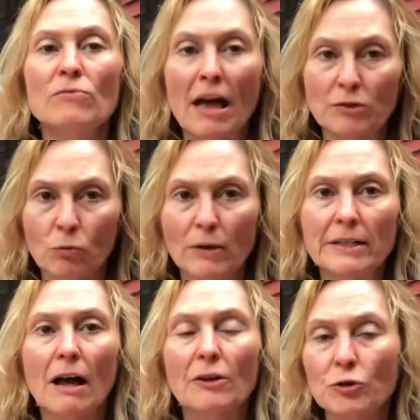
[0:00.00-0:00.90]
that
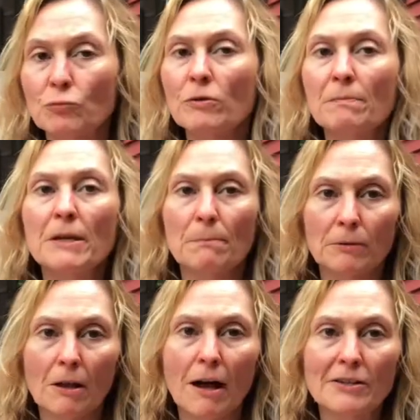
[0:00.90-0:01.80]
$20 will be
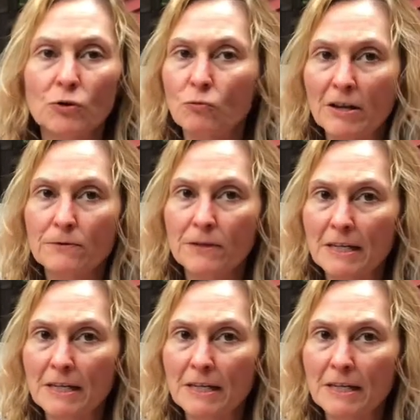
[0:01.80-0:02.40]
applied to what you